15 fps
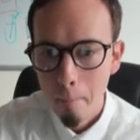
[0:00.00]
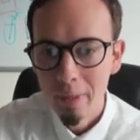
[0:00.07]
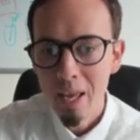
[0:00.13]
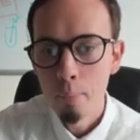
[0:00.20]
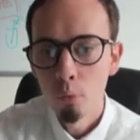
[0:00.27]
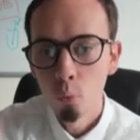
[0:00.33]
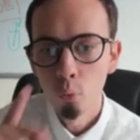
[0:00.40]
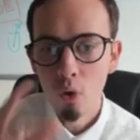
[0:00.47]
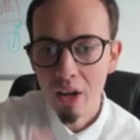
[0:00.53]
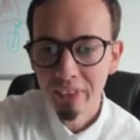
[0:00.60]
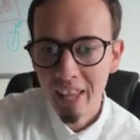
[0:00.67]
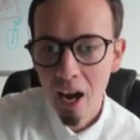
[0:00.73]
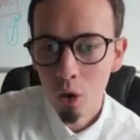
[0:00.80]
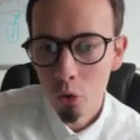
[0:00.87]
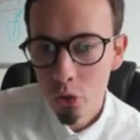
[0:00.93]
Yep,
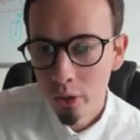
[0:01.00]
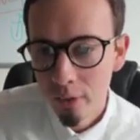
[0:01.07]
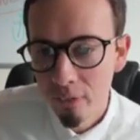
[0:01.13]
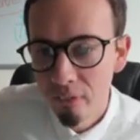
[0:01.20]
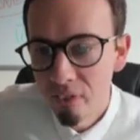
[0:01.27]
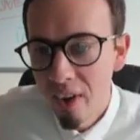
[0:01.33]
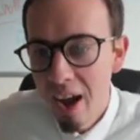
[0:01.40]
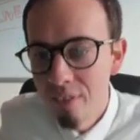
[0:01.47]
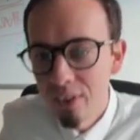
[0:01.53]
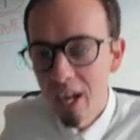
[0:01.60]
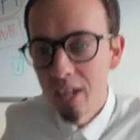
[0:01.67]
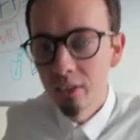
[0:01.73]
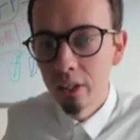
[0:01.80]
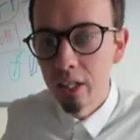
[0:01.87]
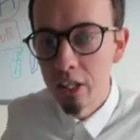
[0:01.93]

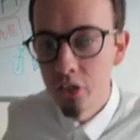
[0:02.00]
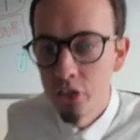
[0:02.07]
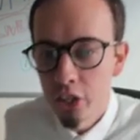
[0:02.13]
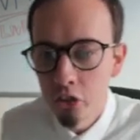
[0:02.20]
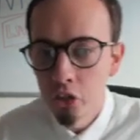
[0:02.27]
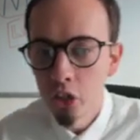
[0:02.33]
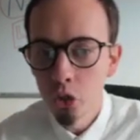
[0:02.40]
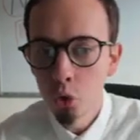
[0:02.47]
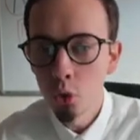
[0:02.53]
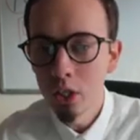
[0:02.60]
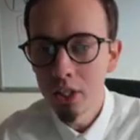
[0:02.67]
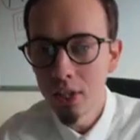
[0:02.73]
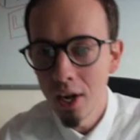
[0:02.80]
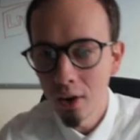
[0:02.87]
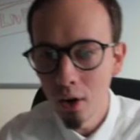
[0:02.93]

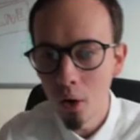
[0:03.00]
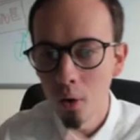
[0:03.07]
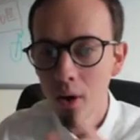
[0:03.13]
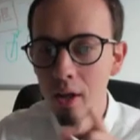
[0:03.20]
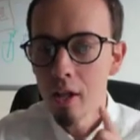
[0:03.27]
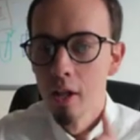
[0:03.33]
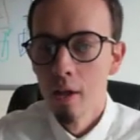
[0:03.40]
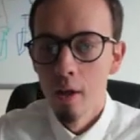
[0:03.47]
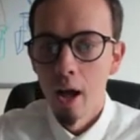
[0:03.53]
1,563 euro